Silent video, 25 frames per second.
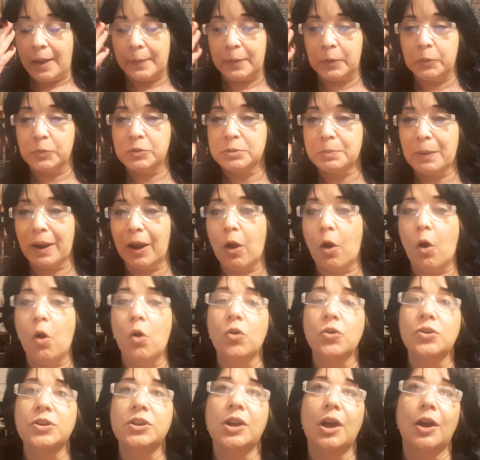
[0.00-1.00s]
It was my
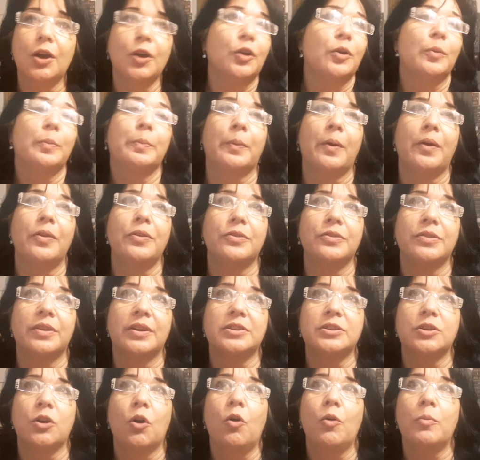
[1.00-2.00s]
own younger brother
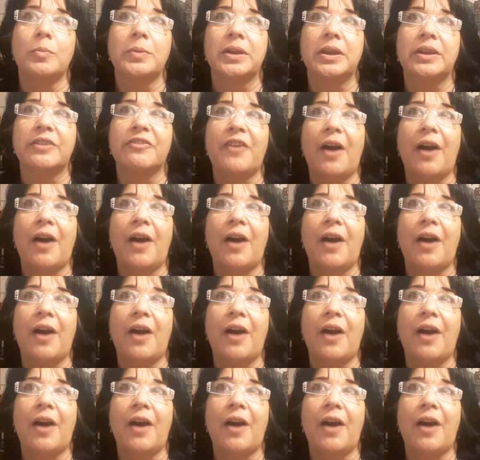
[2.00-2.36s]
that told me